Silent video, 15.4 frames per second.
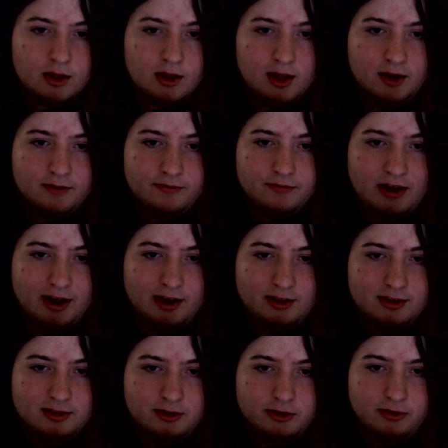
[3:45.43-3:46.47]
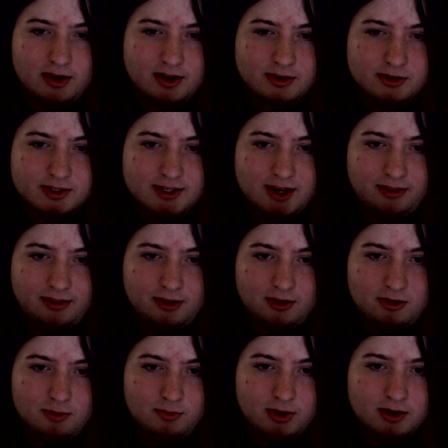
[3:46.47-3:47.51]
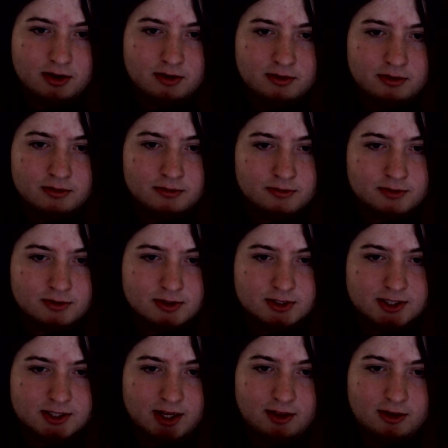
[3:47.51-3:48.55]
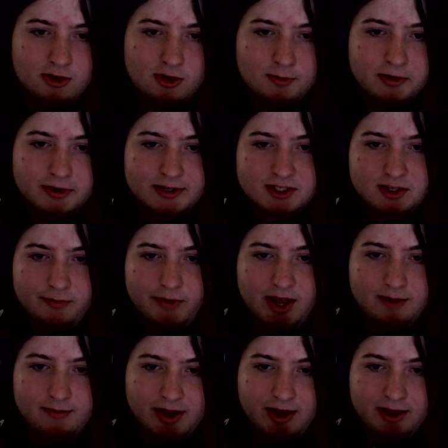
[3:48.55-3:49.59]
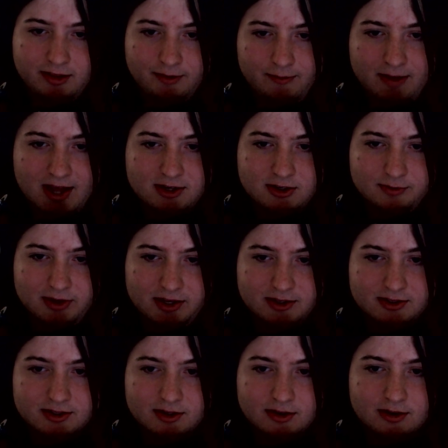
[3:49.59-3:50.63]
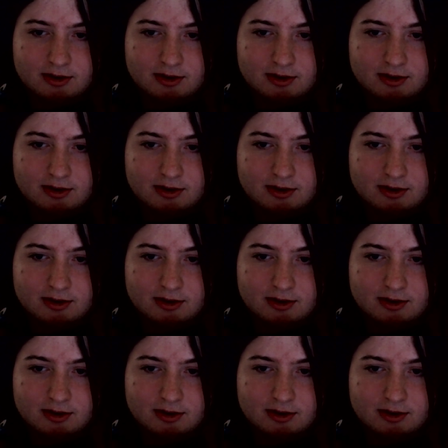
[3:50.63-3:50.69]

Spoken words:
And finally, the director Stanley Kubrick. Stanley Kubrick is the man behind the masterpiece.